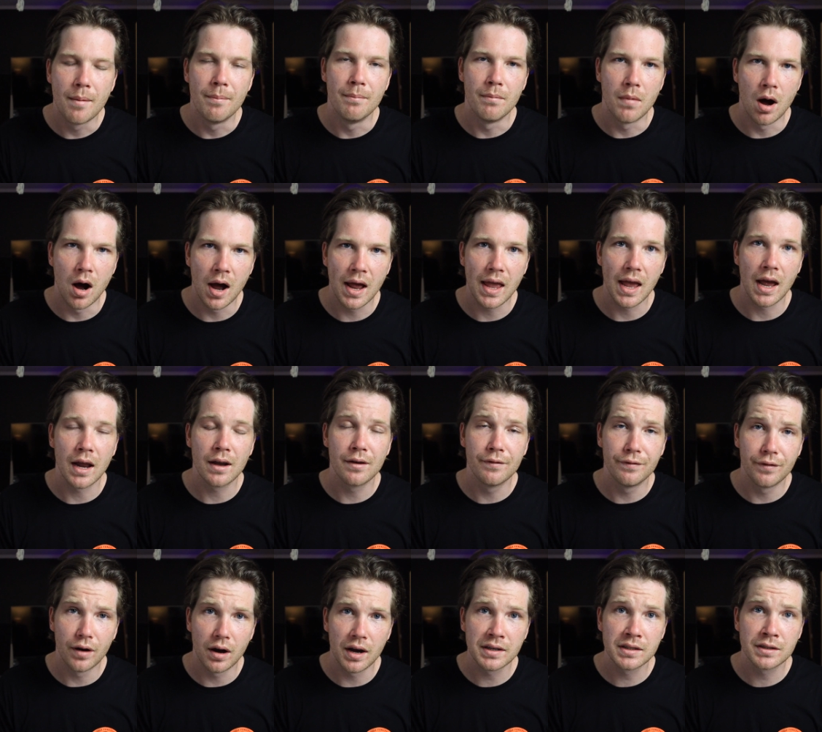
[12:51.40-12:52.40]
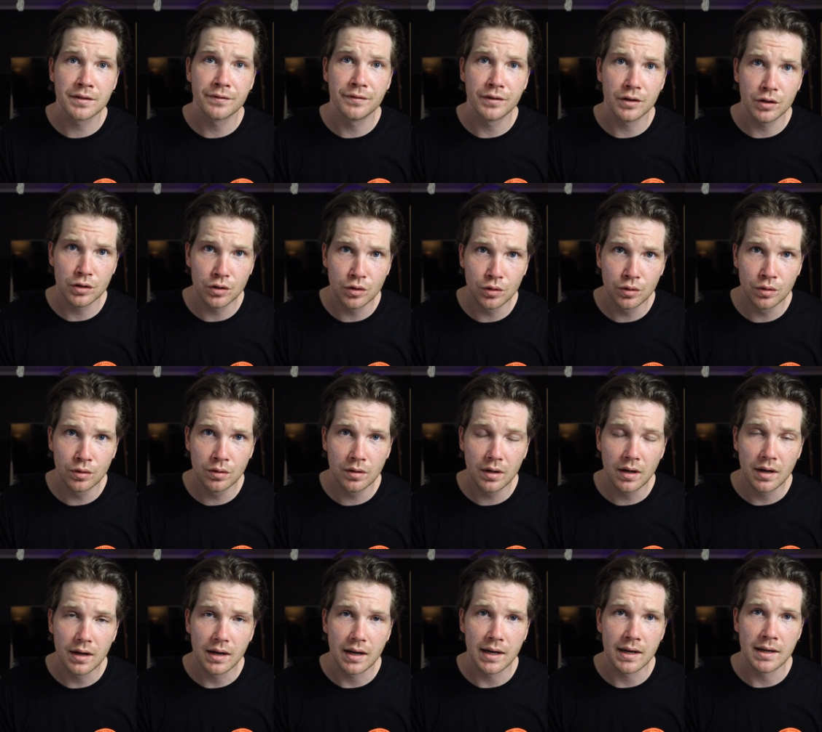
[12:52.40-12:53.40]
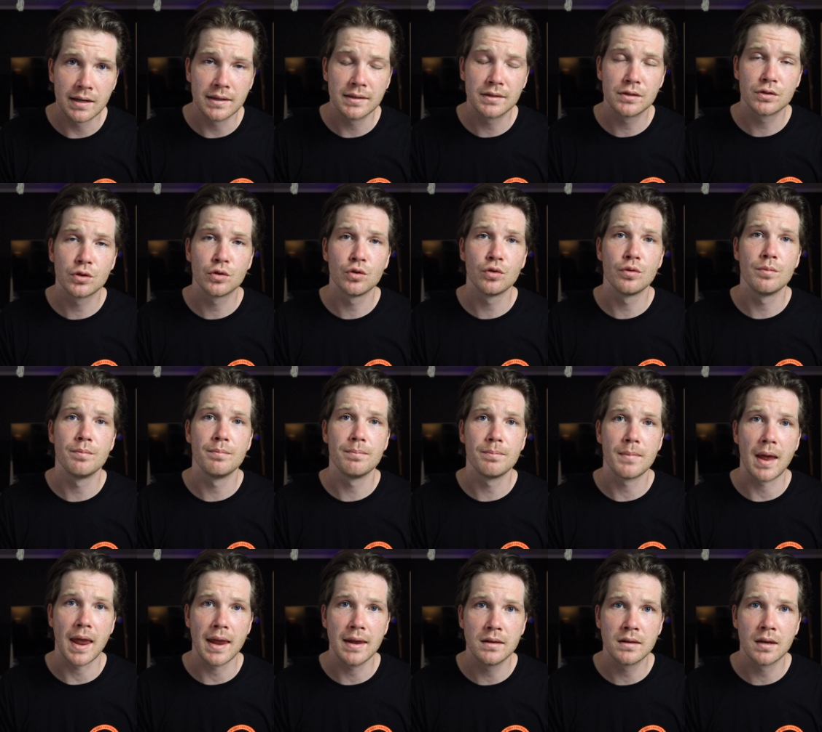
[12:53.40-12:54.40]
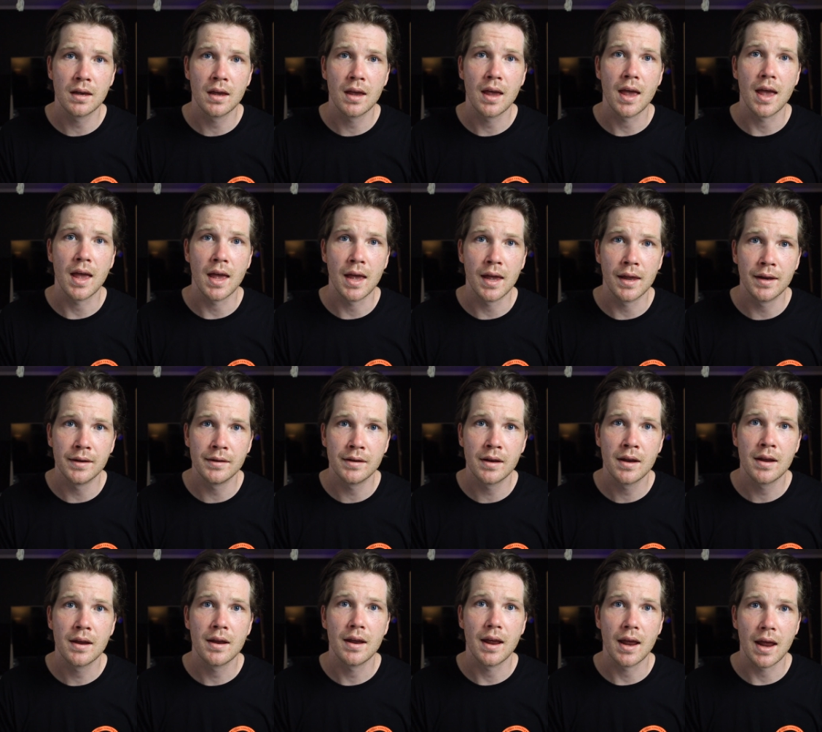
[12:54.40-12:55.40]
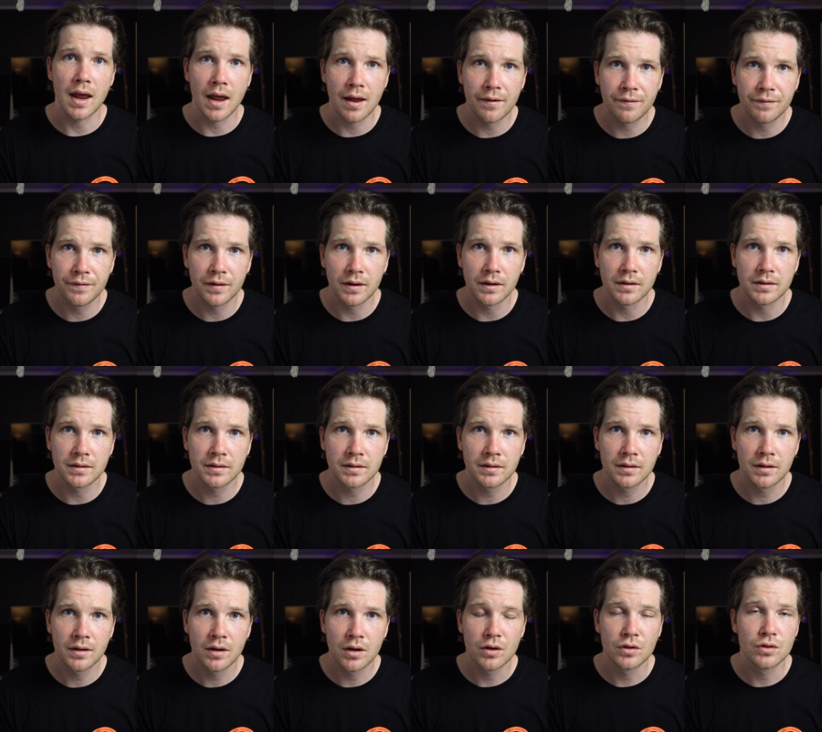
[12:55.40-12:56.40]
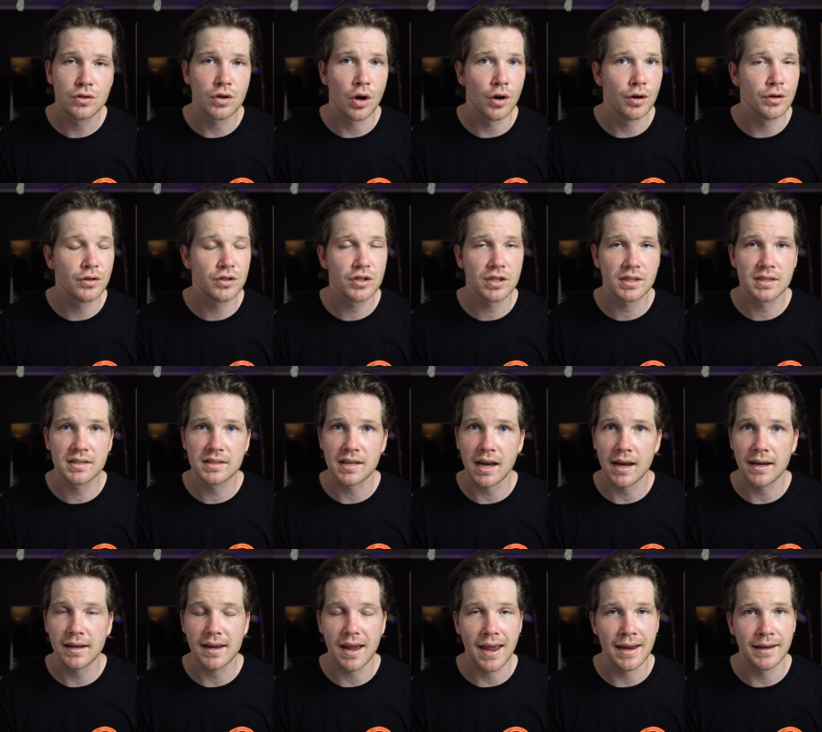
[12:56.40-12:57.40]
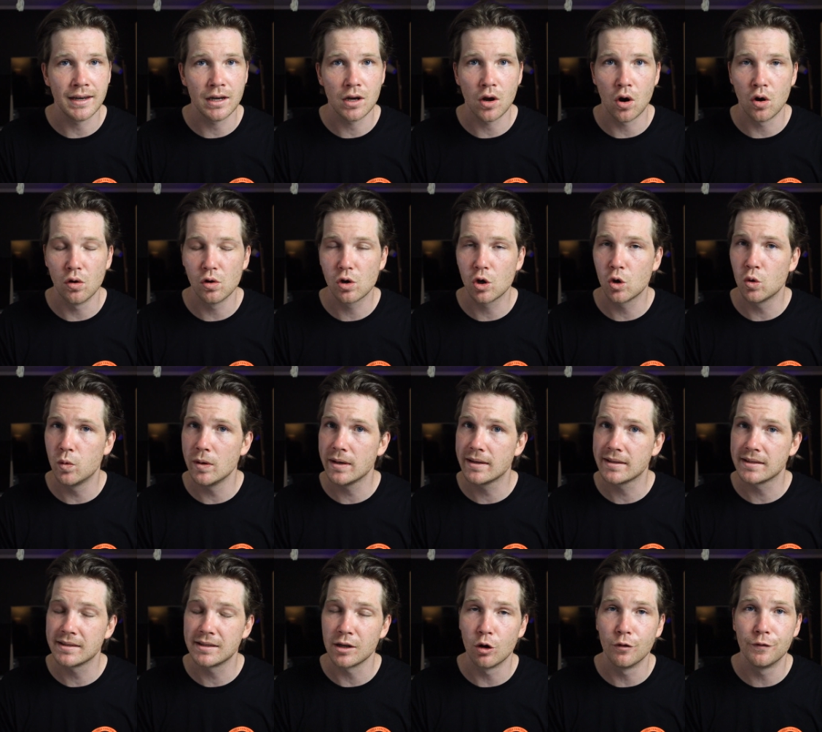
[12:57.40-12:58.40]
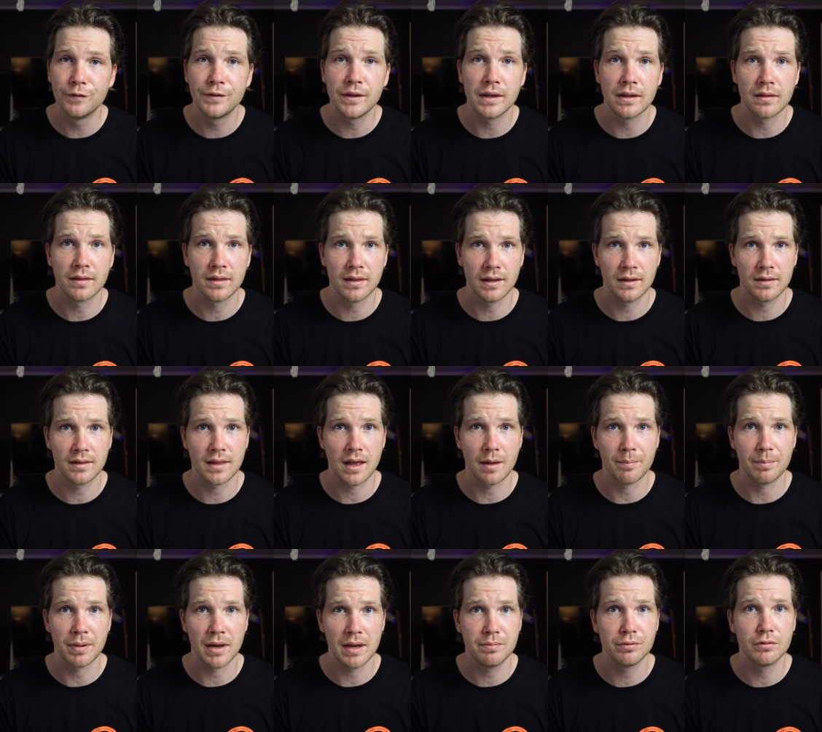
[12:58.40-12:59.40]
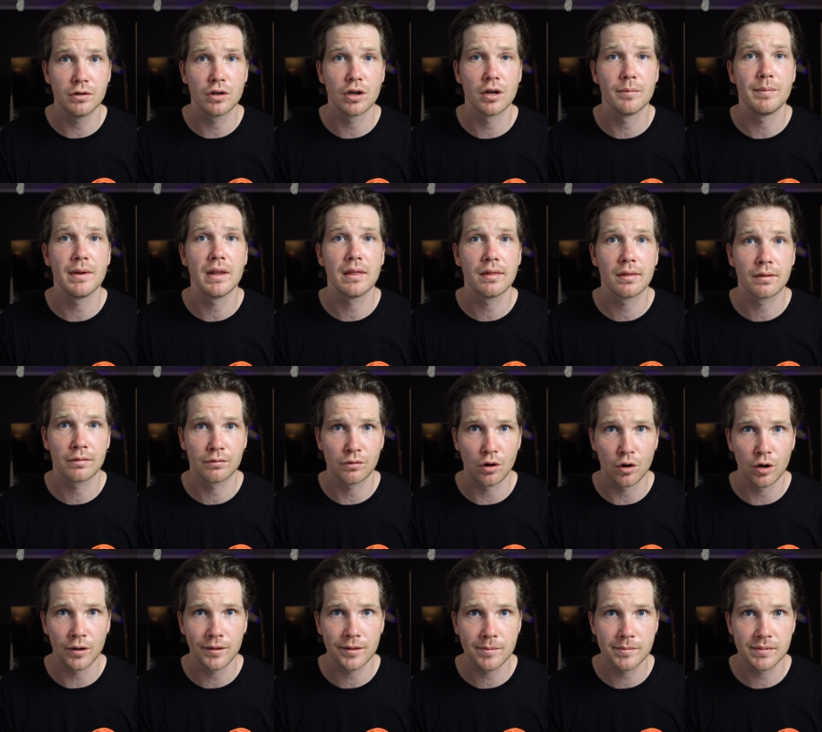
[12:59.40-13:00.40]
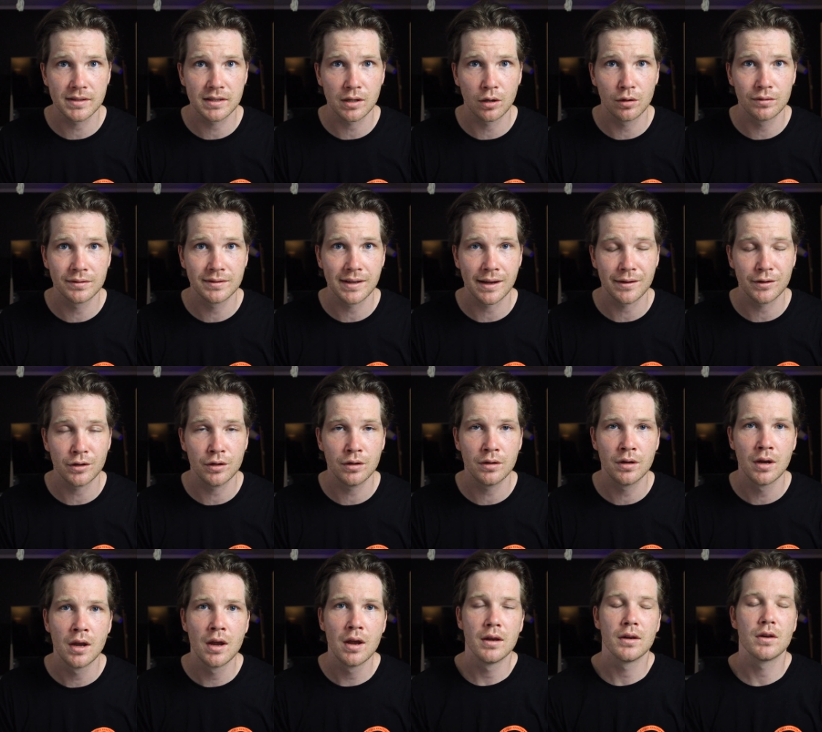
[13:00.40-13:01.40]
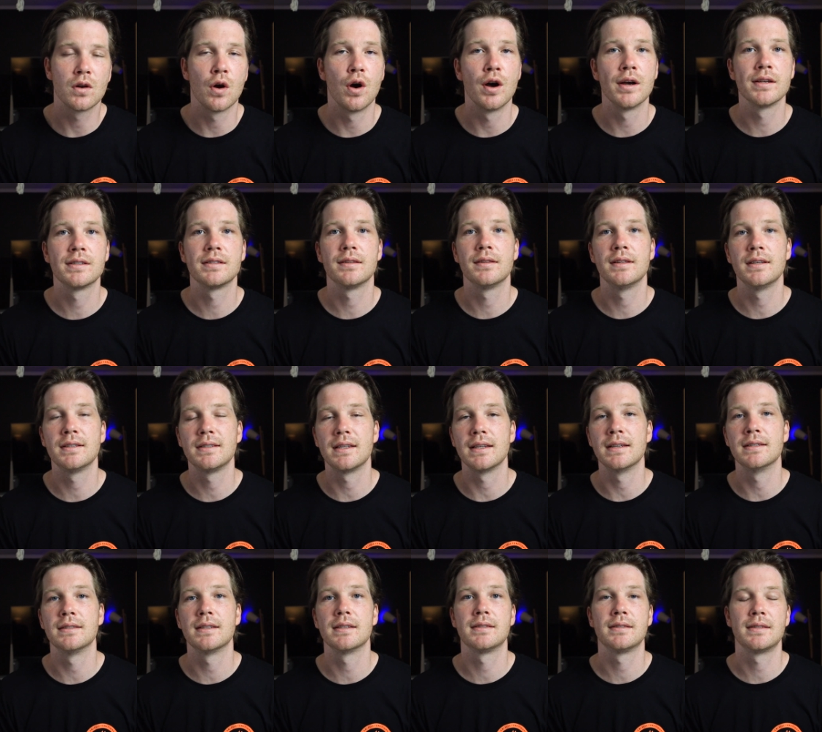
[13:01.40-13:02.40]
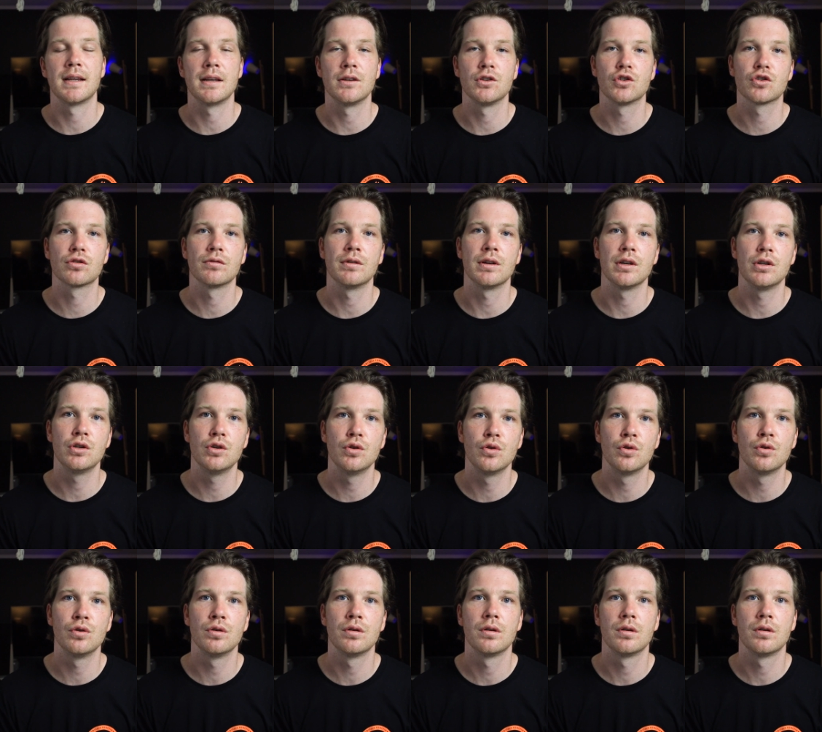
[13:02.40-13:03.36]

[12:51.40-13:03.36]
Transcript: my advice for you is to make an effort. Don't just take any old quick selfie and think that people are going to be throwing themselves at you. Guys, this is essentially you